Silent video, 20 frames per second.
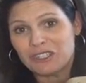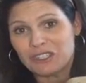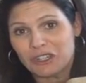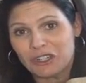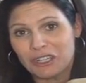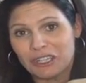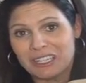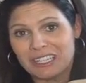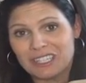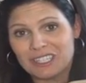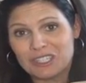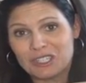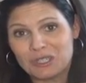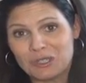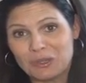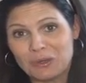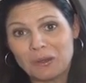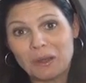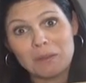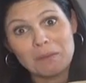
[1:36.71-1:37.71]
it to turn
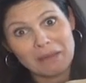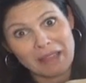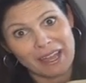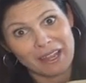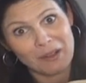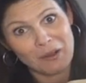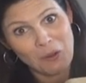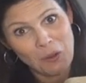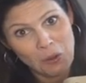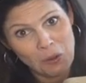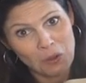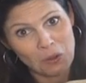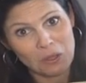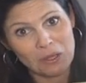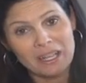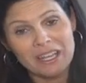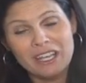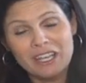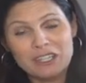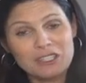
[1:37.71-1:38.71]
into a black
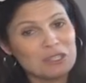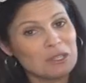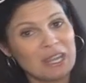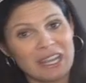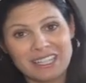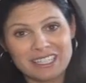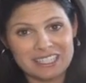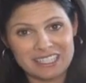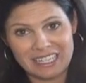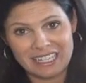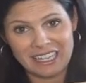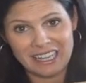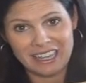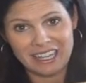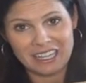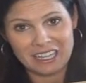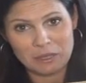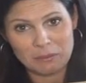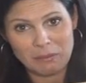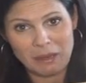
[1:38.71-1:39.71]
hole so you can't see
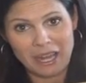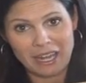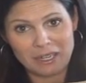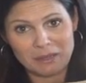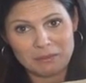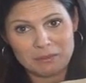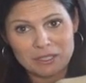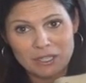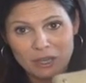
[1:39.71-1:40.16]
anything at the bottom.